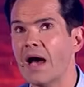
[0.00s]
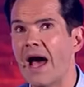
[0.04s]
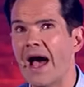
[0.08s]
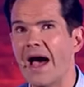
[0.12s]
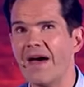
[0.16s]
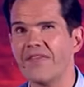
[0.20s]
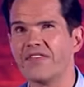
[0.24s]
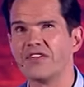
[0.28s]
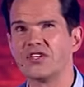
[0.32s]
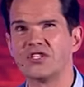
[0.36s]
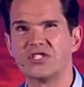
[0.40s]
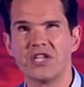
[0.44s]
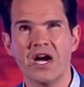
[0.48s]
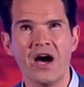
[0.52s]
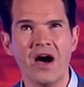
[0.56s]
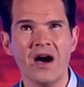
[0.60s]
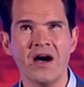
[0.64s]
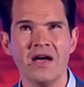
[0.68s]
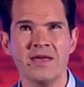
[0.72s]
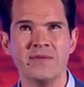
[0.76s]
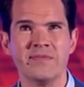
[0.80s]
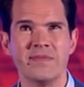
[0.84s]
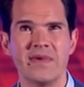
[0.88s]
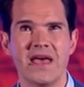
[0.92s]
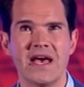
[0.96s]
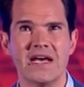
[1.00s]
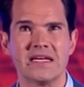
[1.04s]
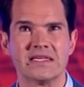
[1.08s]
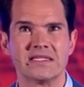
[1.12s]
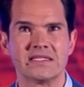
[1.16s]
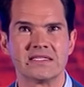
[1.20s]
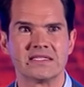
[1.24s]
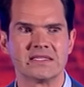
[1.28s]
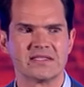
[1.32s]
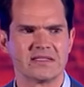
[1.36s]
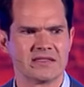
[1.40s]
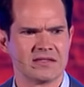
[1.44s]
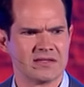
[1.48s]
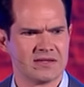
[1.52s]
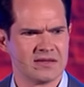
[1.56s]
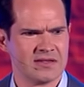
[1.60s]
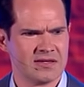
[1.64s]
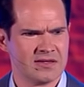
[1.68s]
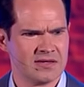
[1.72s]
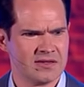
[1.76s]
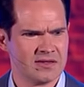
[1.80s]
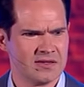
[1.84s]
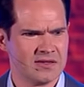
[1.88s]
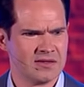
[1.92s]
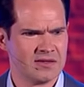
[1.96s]
At the time, yes. At the time,
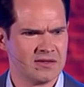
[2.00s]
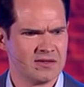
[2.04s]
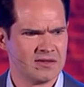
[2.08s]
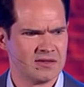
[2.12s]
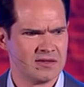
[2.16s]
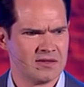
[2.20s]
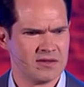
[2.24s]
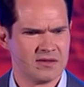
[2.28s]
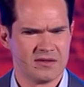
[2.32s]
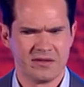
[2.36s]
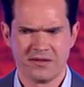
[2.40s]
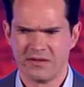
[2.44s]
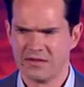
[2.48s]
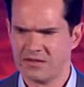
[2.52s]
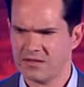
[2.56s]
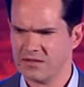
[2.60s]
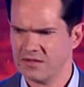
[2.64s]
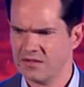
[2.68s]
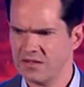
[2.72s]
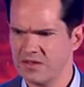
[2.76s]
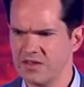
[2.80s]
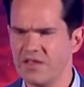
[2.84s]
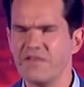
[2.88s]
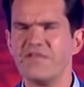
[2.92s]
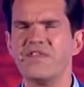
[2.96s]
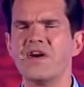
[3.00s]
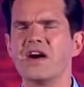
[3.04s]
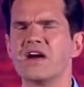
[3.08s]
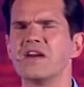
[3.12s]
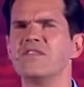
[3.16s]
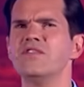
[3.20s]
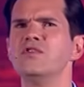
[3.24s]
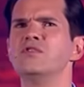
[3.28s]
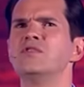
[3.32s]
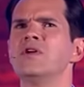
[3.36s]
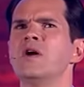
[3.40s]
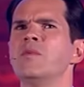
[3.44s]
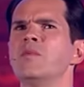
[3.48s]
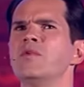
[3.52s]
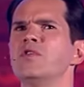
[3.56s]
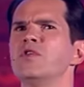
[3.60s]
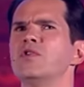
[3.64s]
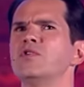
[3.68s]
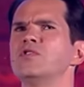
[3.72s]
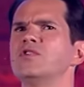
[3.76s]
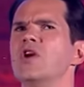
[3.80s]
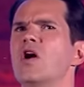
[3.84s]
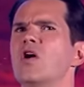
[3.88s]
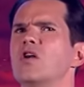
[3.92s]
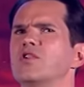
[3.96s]
yes. the fuck have you done with your
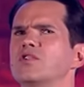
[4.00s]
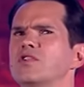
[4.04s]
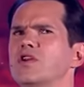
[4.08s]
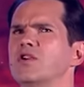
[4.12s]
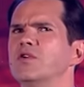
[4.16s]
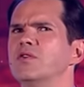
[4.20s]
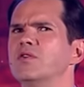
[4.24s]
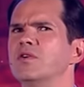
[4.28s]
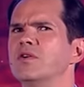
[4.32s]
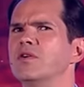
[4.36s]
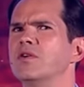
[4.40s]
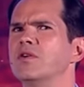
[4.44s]
dog, dude?